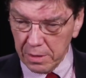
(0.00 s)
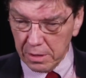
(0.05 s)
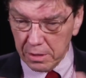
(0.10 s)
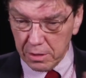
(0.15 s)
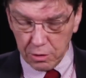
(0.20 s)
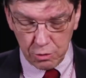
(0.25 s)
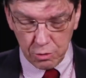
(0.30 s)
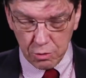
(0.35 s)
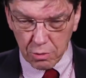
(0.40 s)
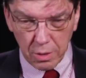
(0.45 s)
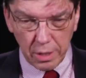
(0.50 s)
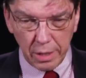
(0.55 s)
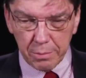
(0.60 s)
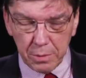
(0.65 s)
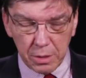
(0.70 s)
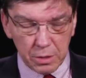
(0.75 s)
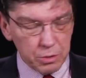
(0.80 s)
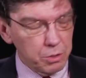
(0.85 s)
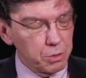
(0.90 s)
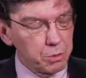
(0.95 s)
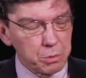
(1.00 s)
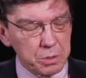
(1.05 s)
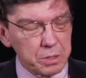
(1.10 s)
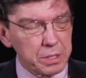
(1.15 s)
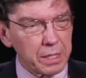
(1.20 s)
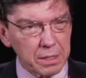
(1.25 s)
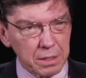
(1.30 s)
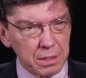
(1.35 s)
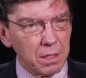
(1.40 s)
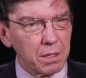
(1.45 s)
described this new
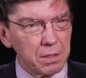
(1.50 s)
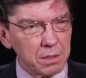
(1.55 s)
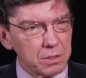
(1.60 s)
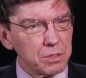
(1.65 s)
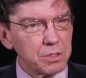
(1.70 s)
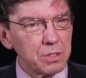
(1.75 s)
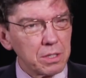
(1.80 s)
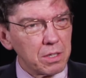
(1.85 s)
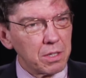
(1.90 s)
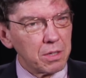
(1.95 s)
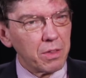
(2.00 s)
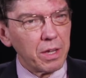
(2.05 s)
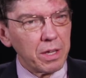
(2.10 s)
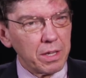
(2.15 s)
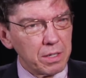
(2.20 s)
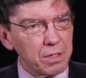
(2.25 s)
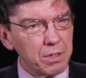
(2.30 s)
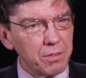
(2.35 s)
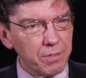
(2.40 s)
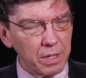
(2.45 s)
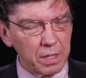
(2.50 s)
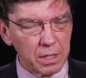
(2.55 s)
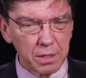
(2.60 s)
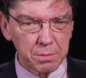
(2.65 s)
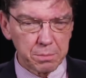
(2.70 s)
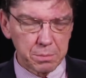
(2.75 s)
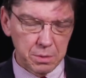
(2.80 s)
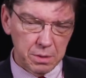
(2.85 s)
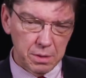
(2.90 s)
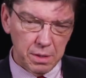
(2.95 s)
technology that they had
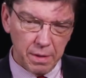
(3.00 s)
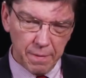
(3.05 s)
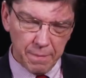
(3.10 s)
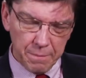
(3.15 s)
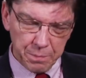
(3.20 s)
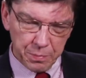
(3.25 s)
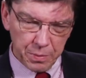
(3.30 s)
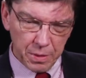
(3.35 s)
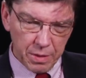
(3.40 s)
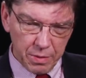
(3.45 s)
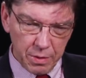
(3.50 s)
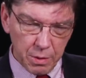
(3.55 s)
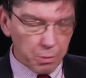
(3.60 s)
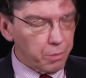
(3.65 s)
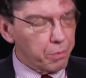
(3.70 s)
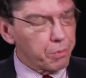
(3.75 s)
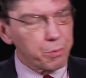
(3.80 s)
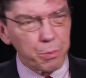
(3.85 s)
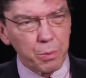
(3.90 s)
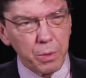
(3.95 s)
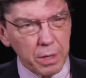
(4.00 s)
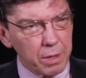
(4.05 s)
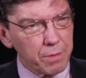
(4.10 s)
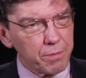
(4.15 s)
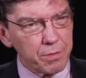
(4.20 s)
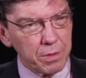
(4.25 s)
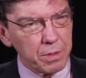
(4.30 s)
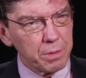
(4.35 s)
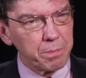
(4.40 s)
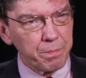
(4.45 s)
developed. There were 3
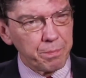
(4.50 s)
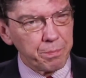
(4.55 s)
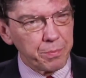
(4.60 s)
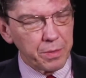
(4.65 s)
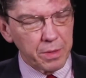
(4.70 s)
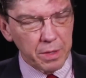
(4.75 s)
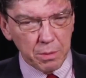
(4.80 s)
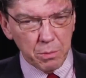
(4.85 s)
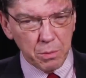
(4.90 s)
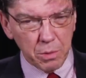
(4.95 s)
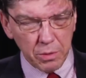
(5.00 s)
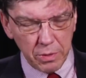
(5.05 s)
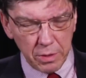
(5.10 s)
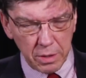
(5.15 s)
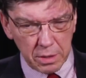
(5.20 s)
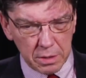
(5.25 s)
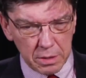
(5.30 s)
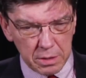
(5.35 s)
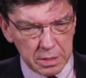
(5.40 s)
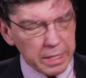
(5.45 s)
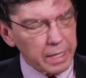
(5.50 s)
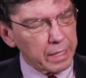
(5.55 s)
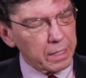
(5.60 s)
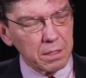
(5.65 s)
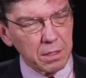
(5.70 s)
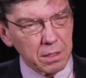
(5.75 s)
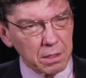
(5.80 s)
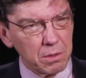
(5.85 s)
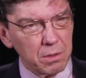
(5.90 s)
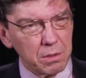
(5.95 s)
of them that were the
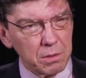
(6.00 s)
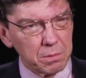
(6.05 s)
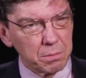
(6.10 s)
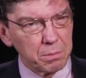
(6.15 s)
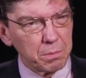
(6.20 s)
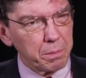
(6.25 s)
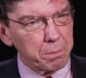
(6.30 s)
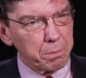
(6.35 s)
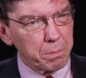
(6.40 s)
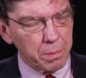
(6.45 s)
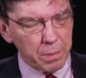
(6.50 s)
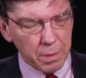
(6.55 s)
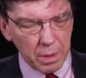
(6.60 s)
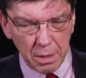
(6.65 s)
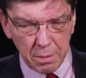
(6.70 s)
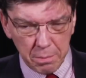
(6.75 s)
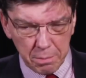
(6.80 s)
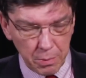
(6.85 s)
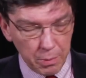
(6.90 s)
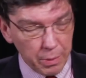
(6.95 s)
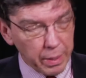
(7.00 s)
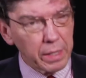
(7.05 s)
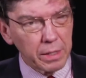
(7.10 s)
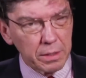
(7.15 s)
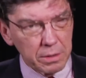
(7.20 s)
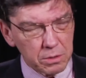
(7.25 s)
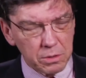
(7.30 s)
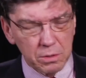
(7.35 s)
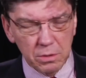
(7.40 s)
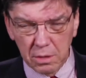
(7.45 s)
technical
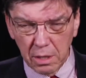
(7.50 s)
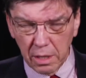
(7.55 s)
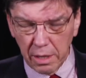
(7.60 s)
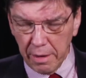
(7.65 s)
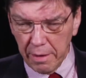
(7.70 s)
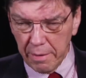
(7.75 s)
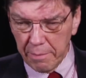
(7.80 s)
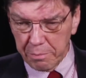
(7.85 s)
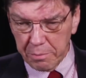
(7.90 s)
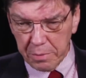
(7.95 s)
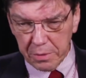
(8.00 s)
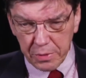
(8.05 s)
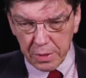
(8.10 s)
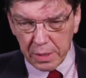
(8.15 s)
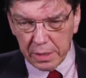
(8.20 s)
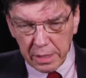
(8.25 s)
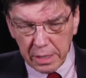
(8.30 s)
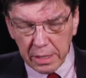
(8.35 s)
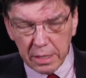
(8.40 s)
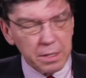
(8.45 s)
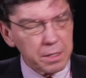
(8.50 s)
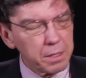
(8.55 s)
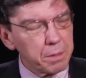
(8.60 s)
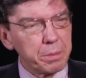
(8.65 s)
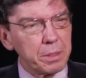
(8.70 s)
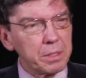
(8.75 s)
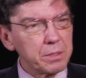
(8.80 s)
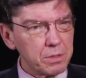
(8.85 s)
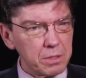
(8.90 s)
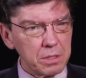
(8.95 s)
brains, but they needed a
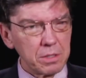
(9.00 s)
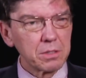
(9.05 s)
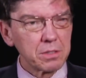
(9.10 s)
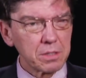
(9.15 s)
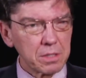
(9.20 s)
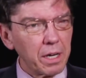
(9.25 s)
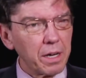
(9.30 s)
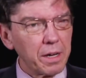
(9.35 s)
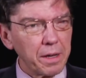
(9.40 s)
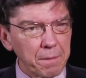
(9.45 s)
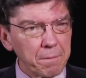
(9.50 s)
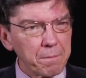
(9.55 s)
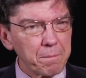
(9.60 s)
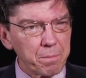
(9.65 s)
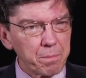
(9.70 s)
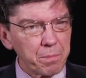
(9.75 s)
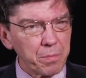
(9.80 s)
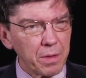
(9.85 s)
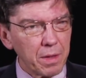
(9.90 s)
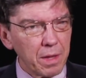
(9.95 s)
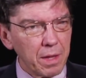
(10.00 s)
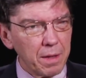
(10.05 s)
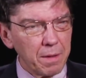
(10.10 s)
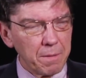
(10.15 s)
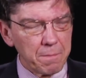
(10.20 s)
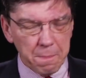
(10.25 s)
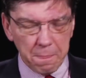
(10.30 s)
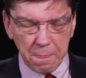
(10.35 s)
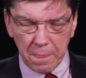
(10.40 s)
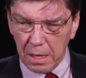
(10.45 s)
business guy
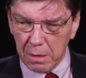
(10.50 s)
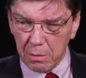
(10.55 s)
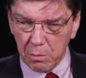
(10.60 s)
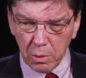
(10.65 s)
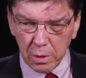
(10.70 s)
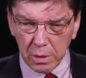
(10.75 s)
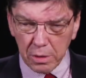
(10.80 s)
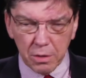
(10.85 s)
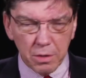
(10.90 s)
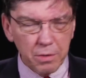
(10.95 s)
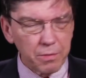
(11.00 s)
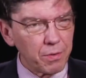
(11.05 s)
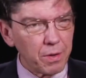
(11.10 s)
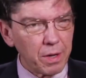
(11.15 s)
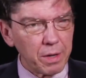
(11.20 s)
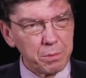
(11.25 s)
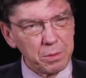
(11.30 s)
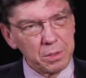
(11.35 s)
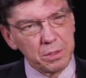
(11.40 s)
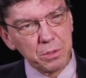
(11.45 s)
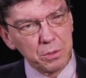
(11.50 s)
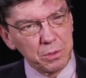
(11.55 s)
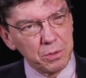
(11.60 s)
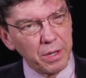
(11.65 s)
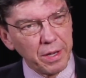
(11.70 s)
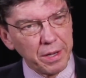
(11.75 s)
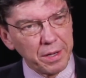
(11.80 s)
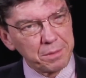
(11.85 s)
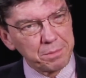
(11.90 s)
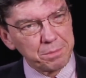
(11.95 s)
and wondered if I would do
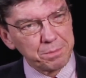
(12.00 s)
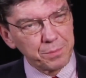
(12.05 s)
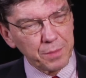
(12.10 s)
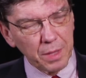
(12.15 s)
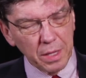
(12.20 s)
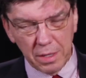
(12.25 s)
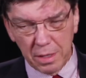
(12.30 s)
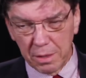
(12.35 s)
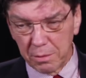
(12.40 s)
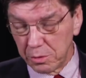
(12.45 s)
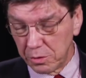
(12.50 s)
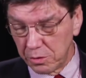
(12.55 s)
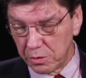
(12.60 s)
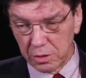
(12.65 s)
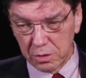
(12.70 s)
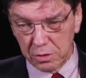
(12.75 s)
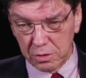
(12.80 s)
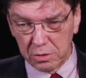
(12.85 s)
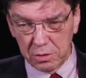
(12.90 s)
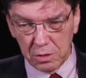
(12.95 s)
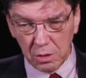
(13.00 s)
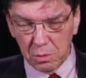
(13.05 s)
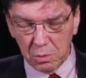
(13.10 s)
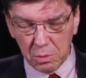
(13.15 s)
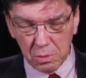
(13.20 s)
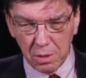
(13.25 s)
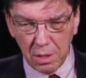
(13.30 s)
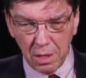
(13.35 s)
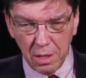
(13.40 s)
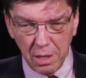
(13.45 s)
that. And it was just so